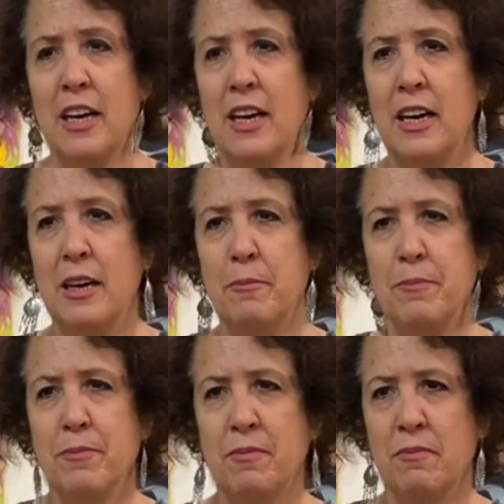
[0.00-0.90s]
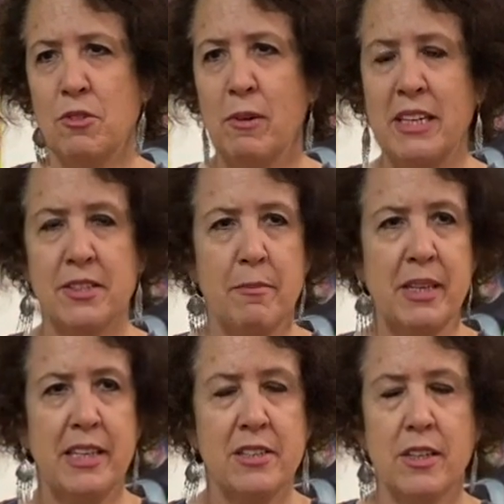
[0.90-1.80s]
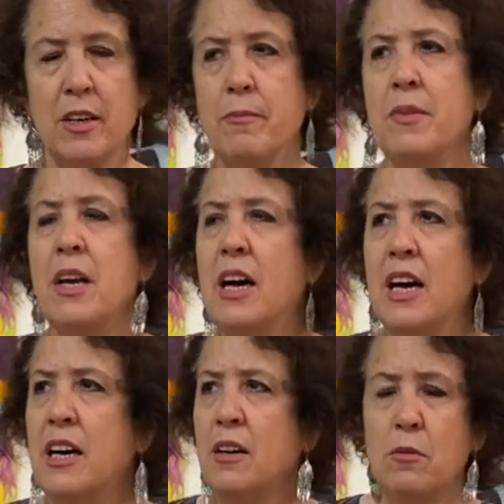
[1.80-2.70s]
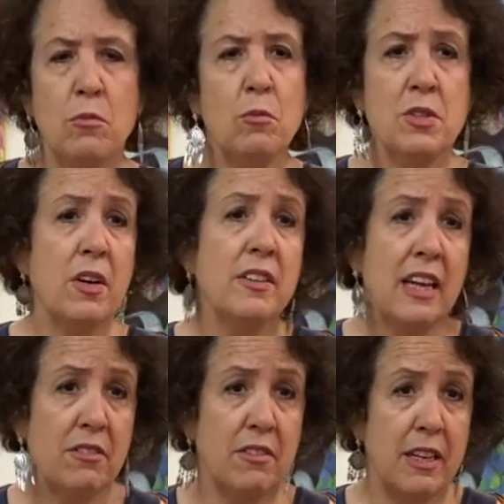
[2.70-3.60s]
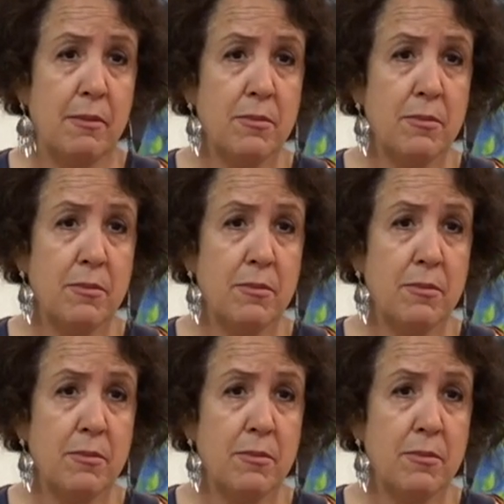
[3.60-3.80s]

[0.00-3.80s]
um, 20 something years ago, uh, was on that theme.